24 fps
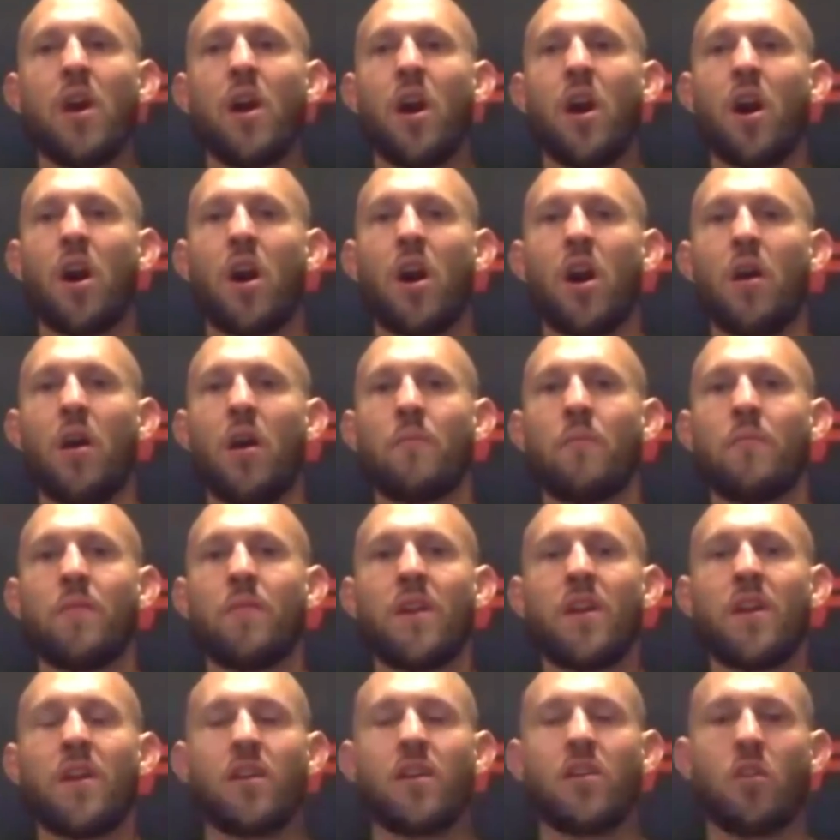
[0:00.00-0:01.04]
Um,
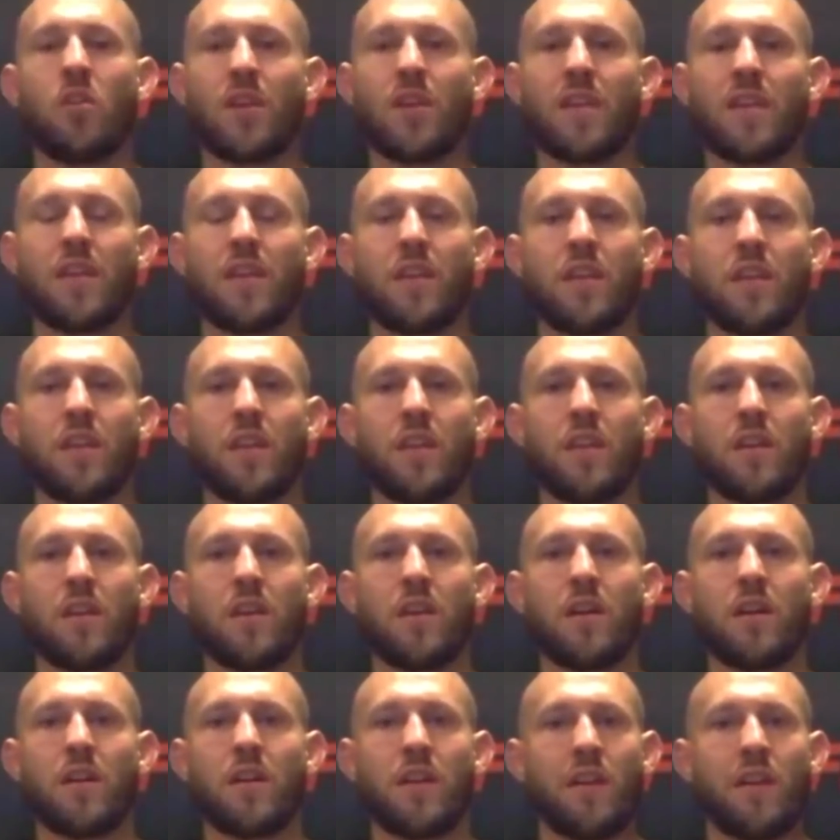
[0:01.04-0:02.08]
you know, he he
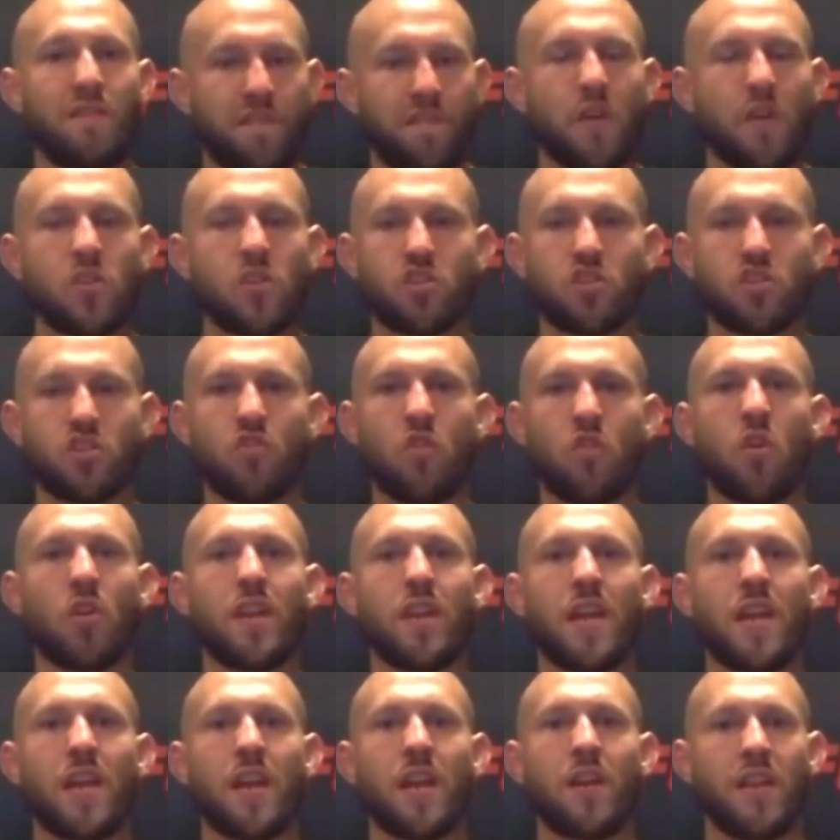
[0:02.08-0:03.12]
uh, he felt strong in
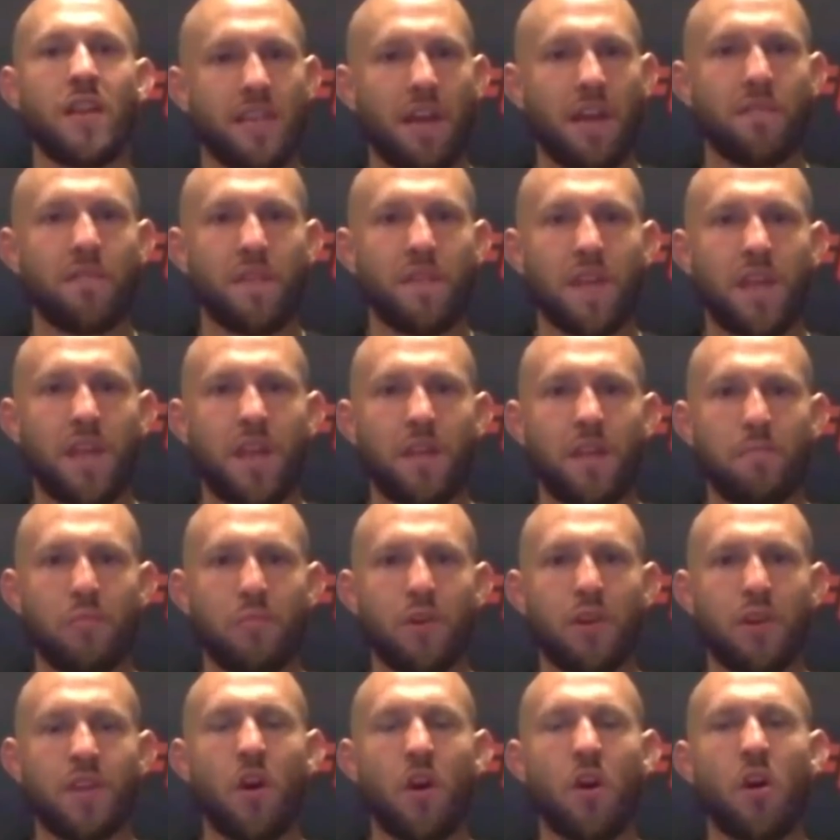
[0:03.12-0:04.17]
there. He definitely hit
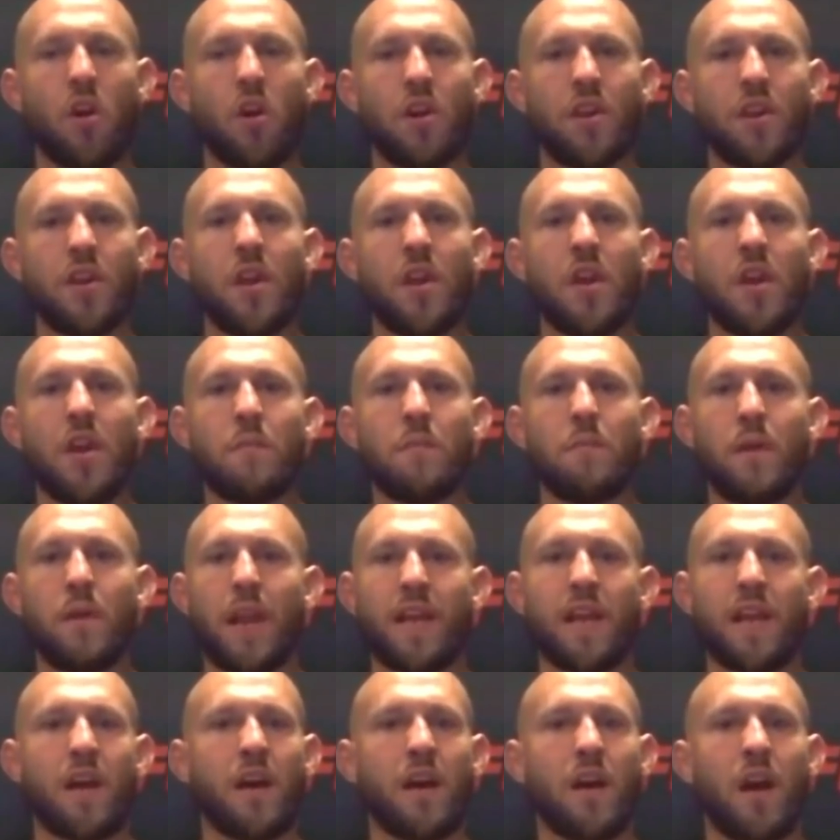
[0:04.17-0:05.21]
pretty hard, but I
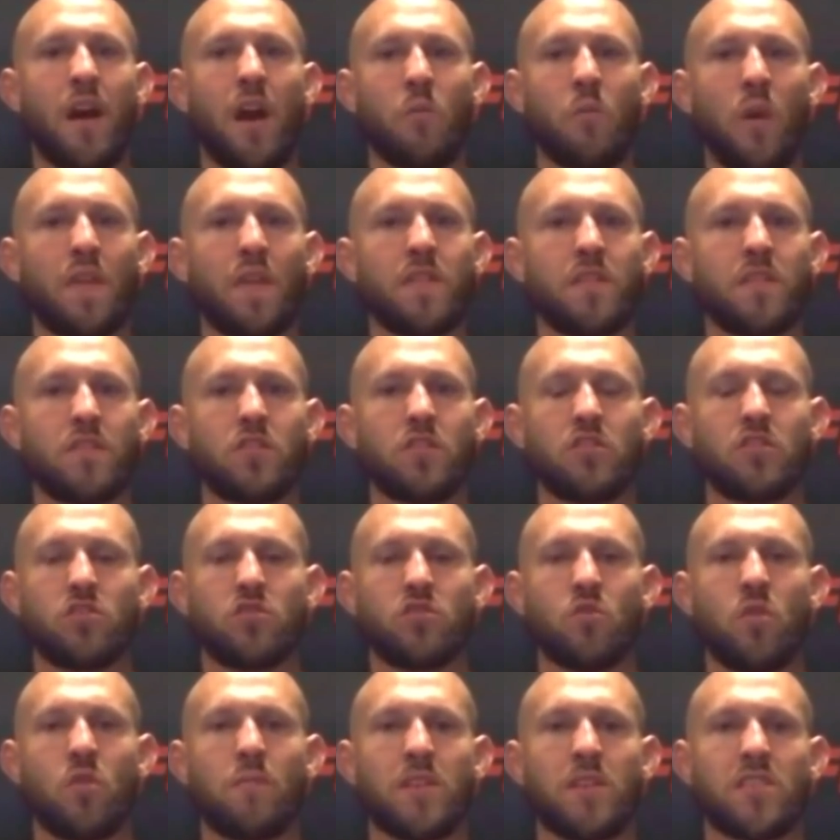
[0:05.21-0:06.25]
uh, I weathered the
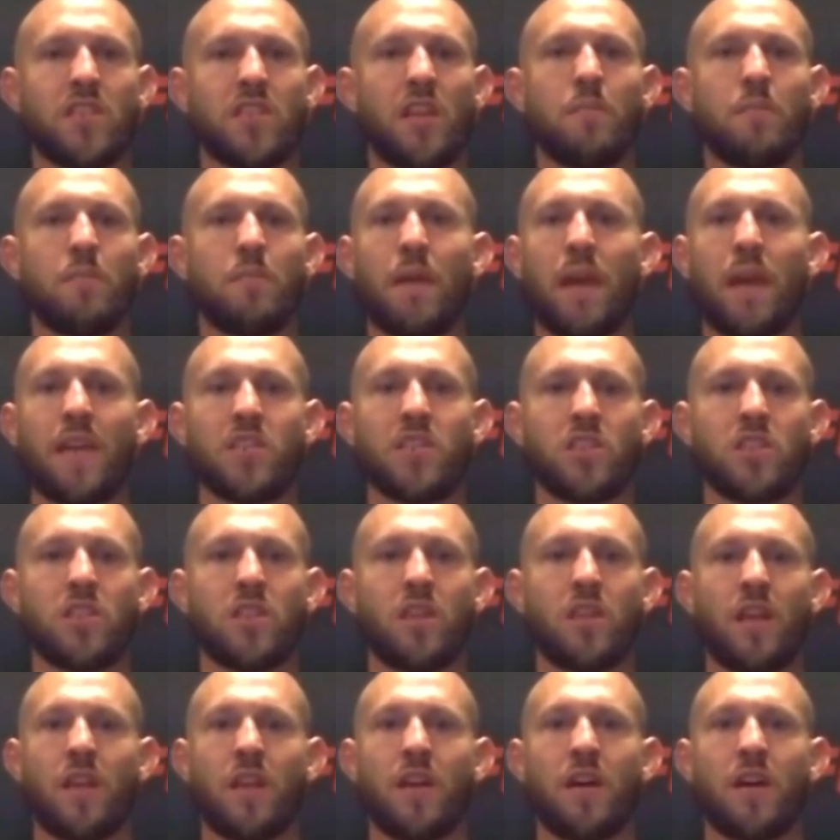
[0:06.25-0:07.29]
storm. I stayed patient
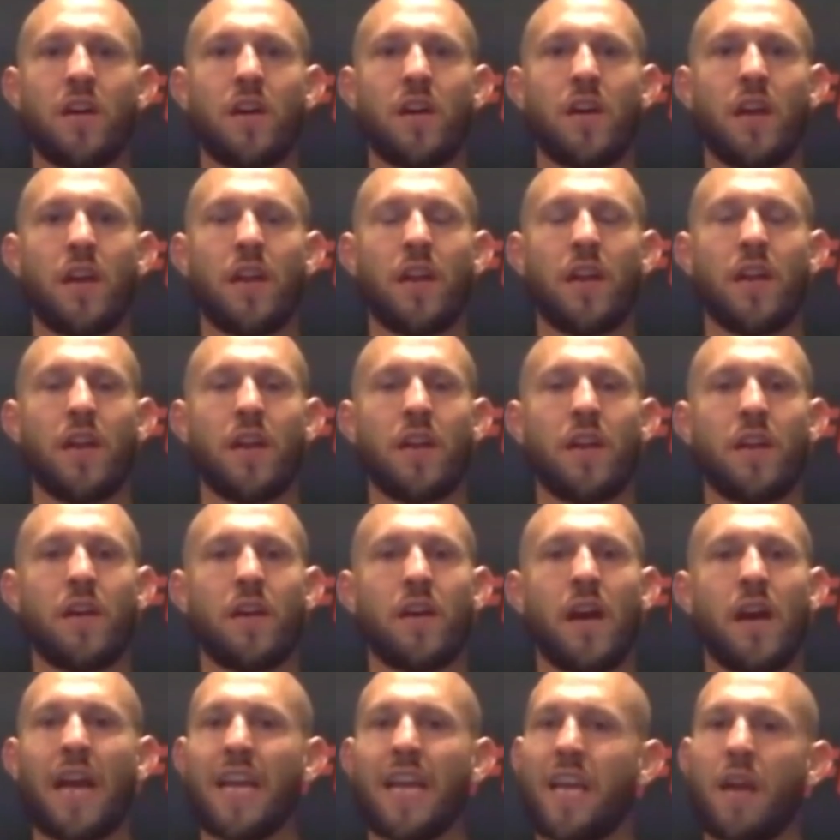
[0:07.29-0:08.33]
uh, and I
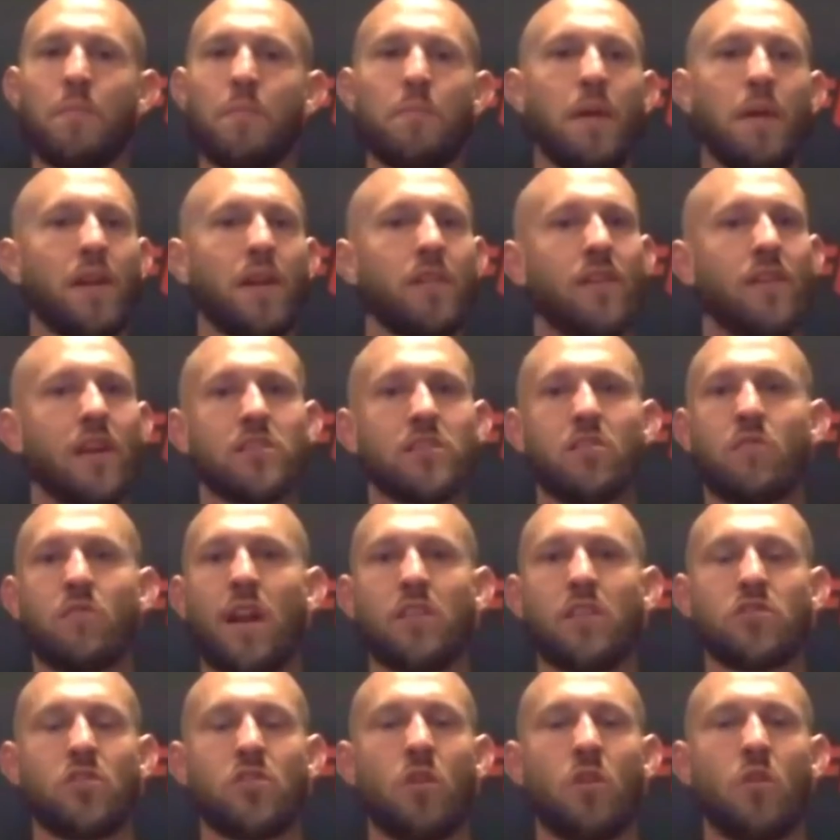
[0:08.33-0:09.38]
I get better as the
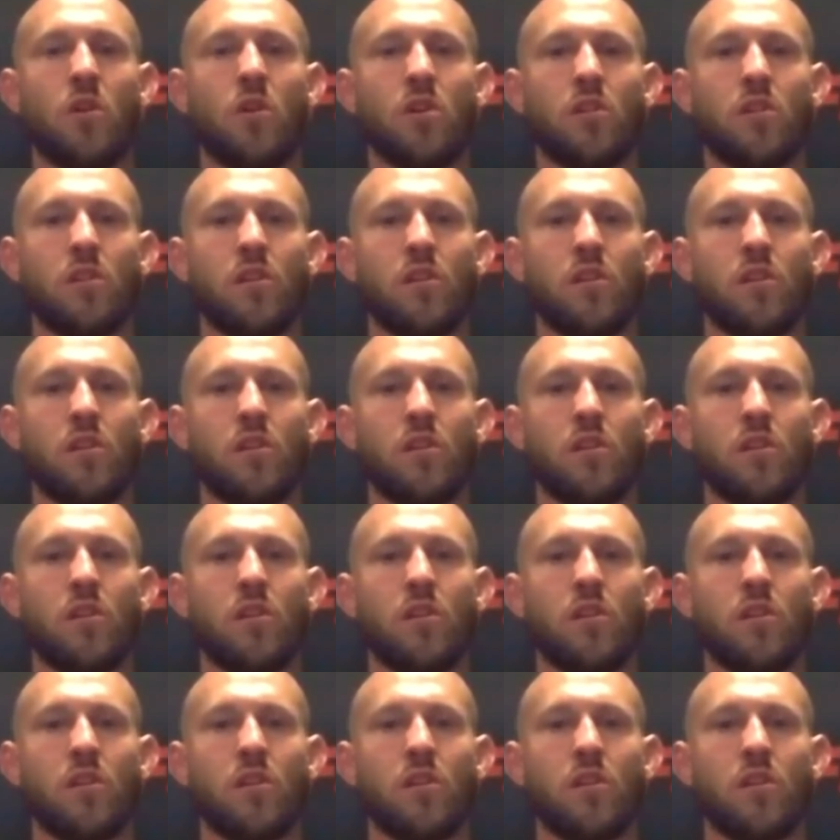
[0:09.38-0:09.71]
rounds go on.